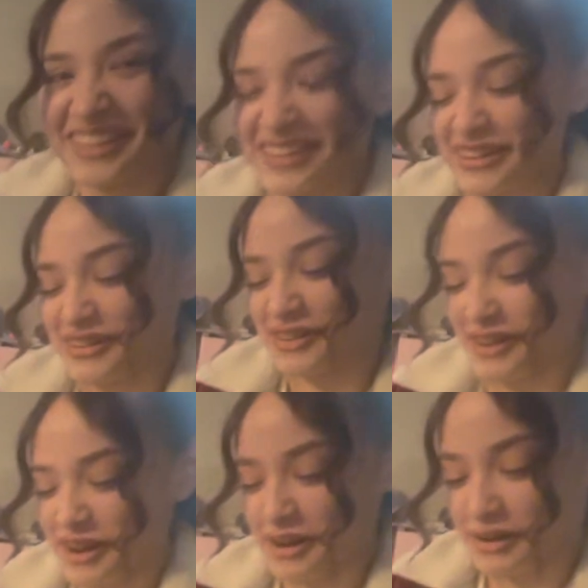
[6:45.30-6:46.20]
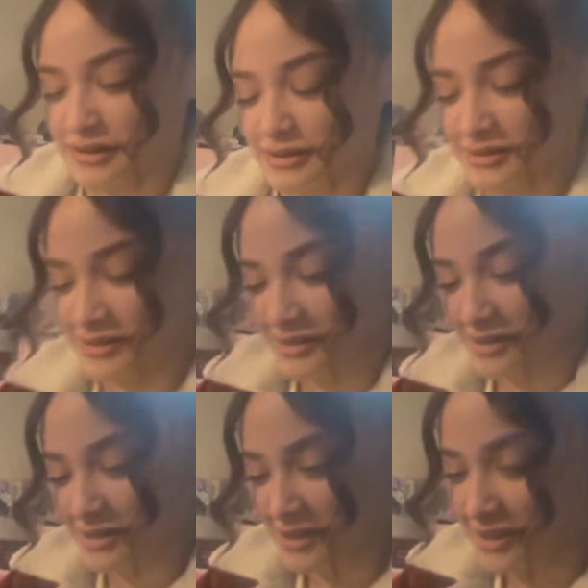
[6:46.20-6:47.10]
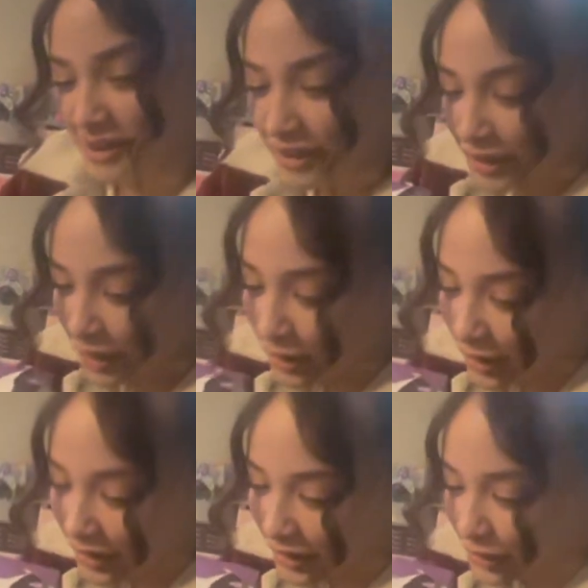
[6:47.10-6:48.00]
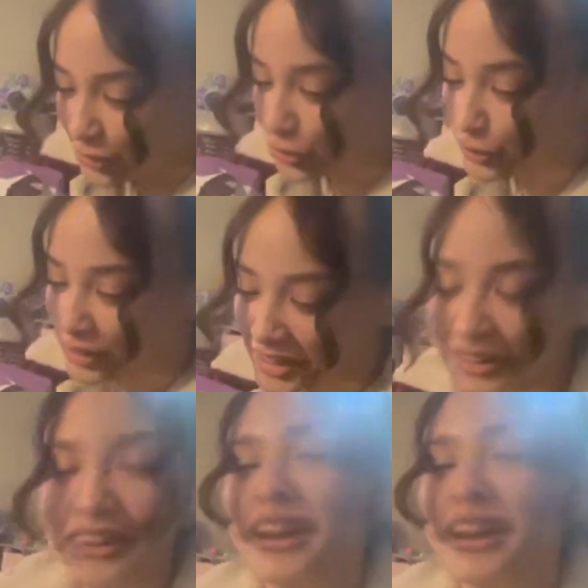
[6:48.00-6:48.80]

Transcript: Uh, ¿Qué es? You really don't